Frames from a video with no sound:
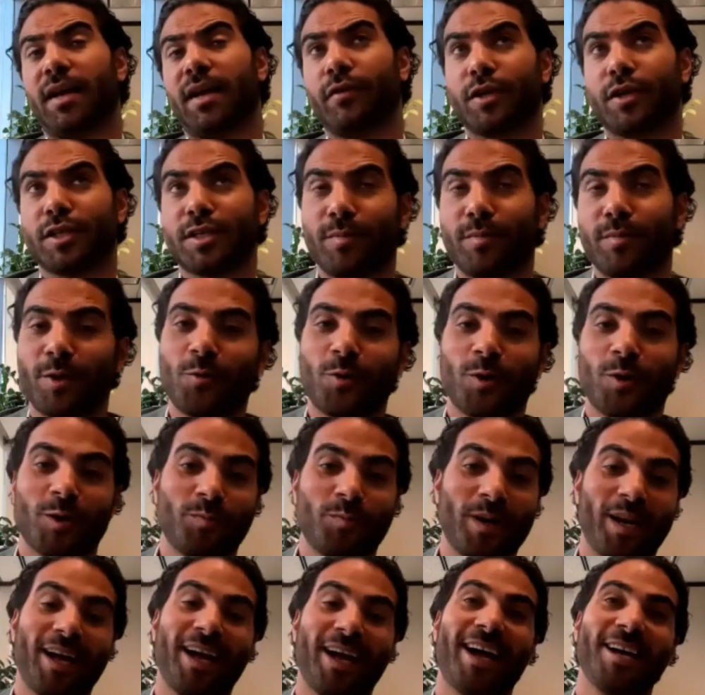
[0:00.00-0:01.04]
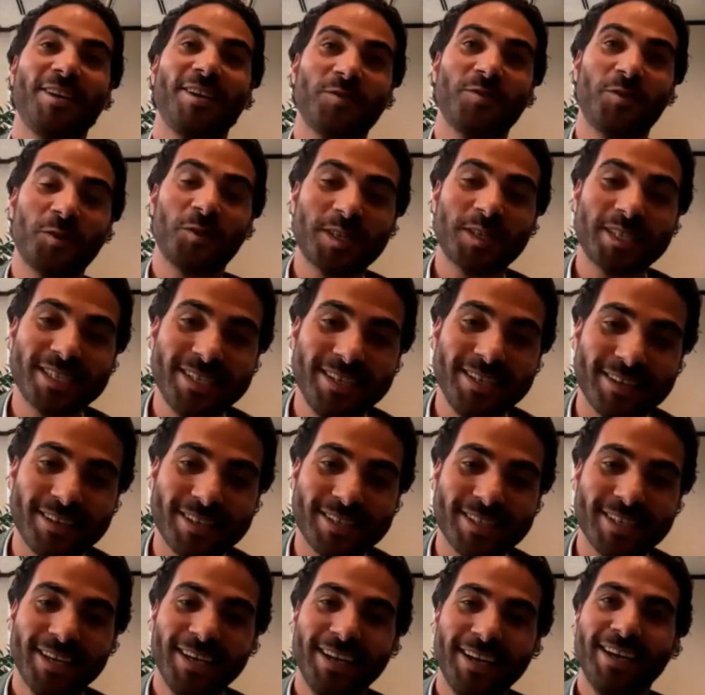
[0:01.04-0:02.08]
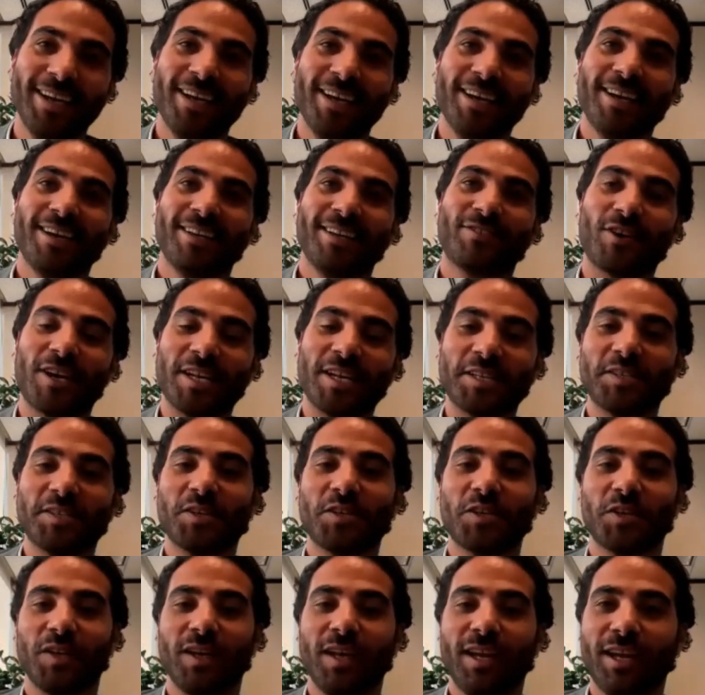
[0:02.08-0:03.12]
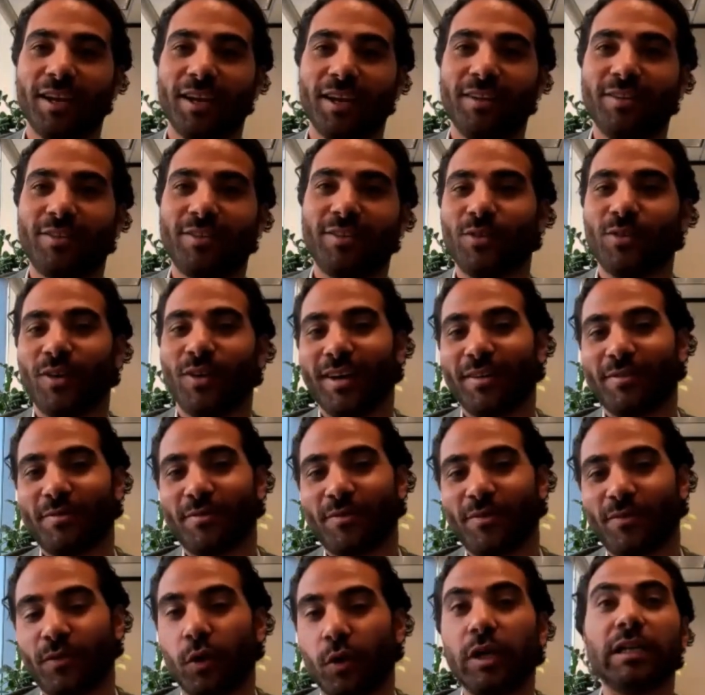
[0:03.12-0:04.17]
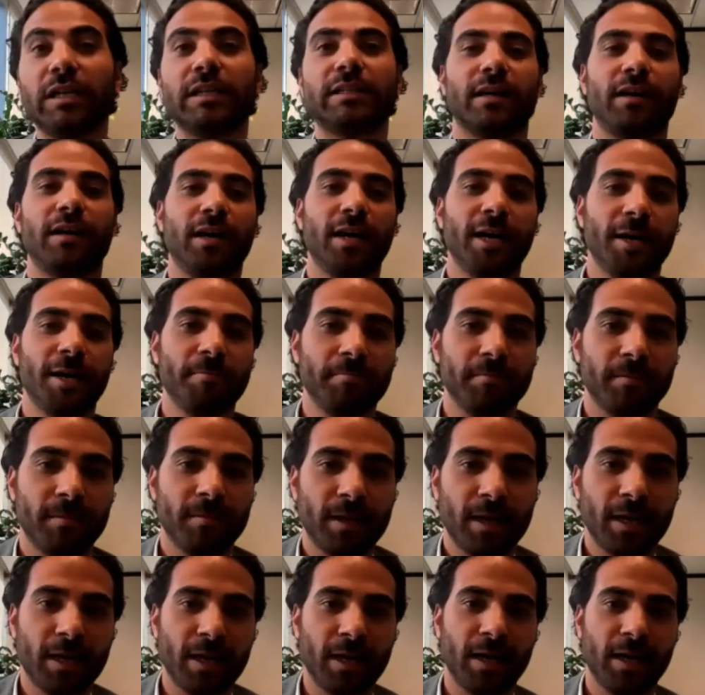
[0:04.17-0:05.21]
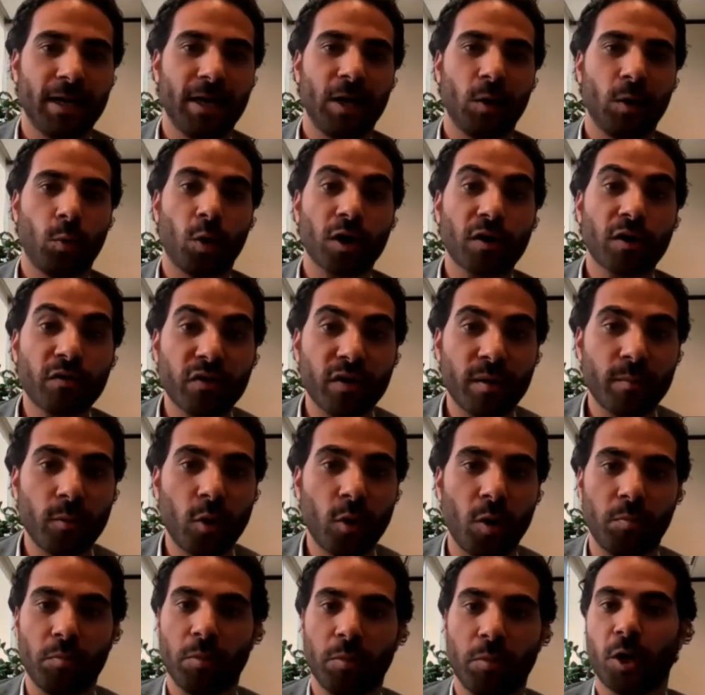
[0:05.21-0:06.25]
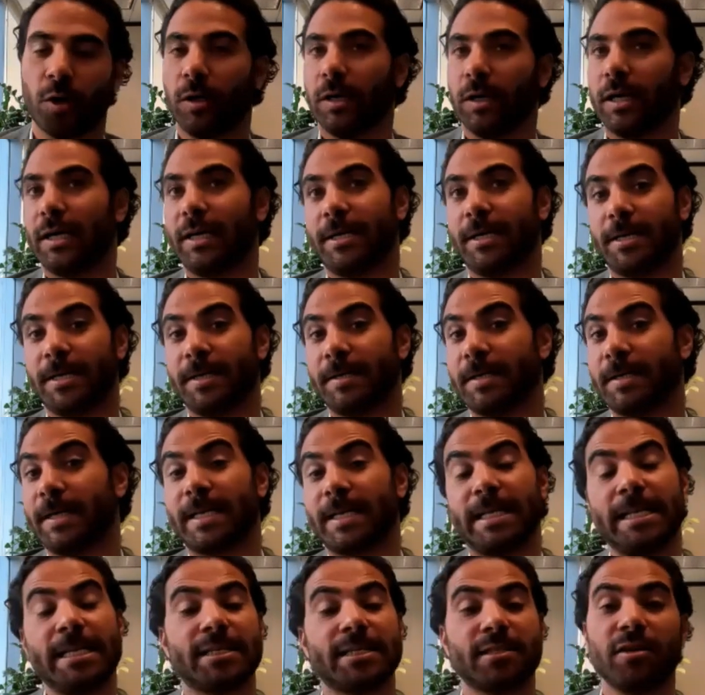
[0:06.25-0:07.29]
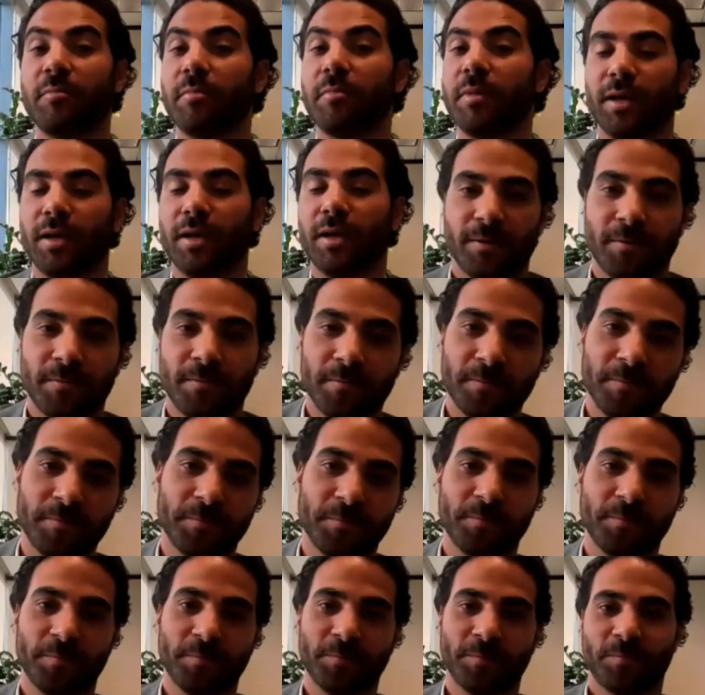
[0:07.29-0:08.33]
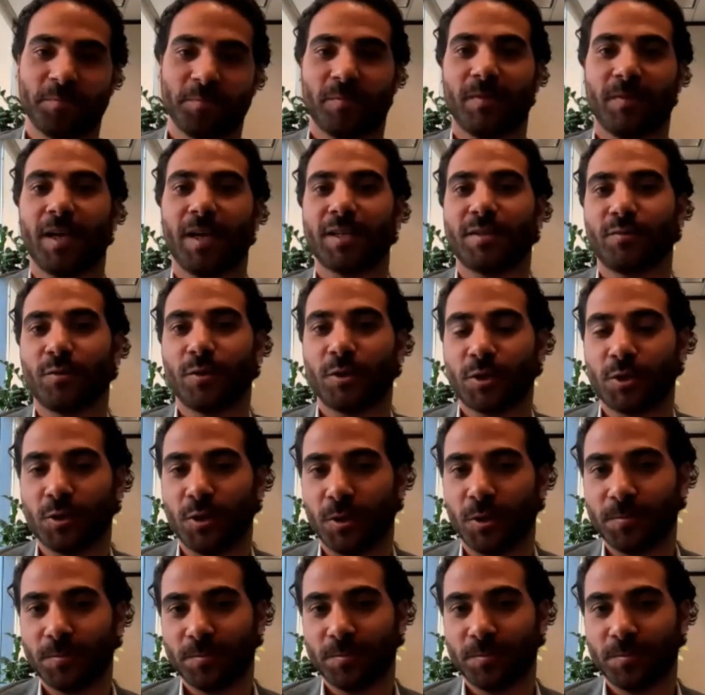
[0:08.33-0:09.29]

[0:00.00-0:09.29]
is a big word, but I don't see us transitioning into a full-time work from home model, at least not me, that's for sure.